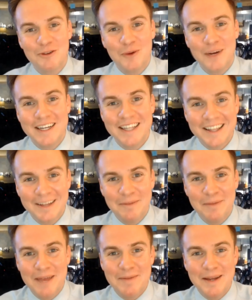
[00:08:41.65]
one thing
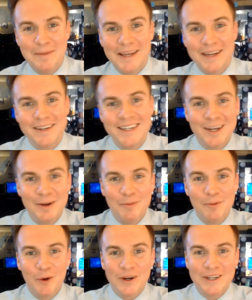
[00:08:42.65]
that made me a bit
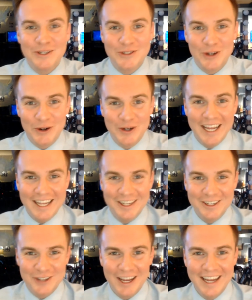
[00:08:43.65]
more concerned
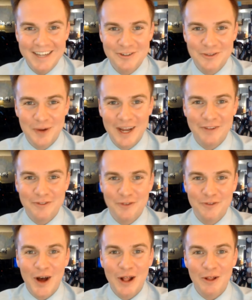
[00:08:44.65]
as, as well.
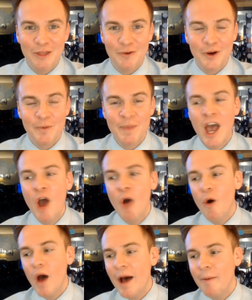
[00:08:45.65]
Follow through.
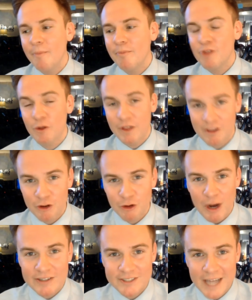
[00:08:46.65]
Um, so this is a
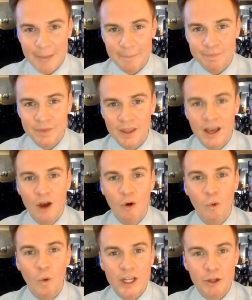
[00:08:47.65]
great step.
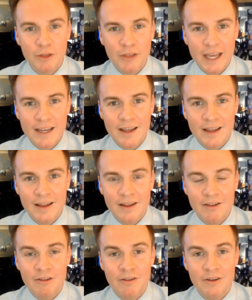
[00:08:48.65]
What do you think
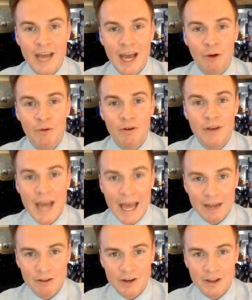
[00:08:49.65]
is now
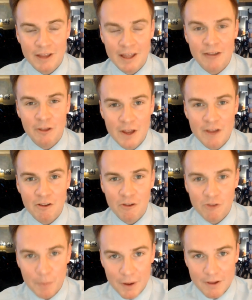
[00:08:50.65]
next? Because is this
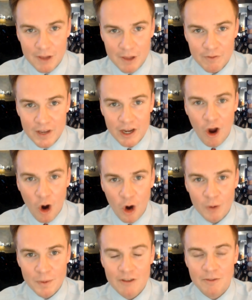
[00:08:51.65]
specific
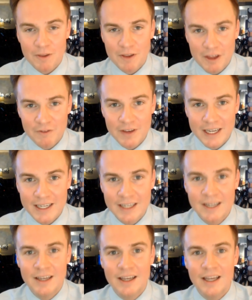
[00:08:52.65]
army specific
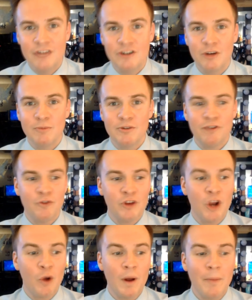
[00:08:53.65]
in terms of
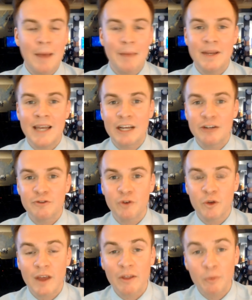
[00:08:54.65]
you know what might be next
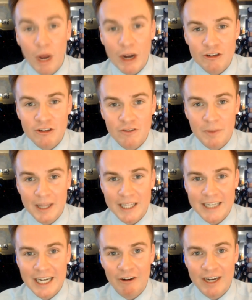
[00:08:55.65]
for the other branches of the
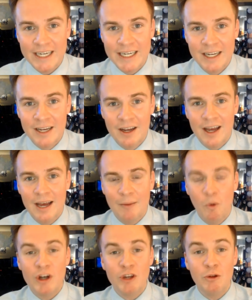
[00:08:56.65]
military?
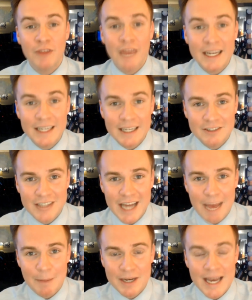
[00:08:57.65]
Um, what do you think needs to
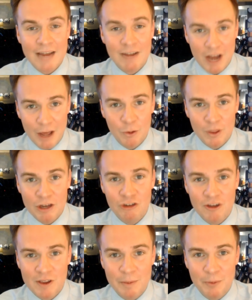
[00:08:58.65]
happen next, other than
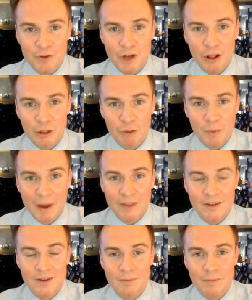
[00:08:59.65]
just simple follow through by
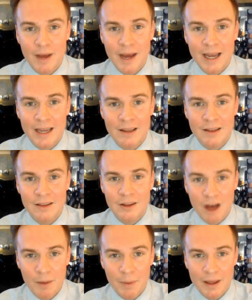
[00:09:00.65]
the by
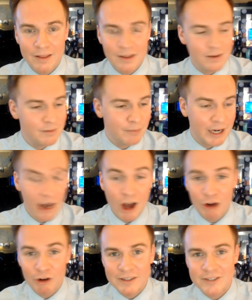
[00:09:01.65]
the by the by
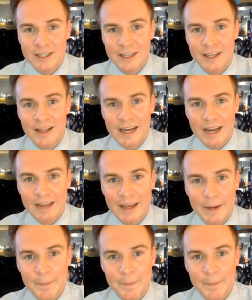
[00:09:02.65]
Congress, that kind of thing?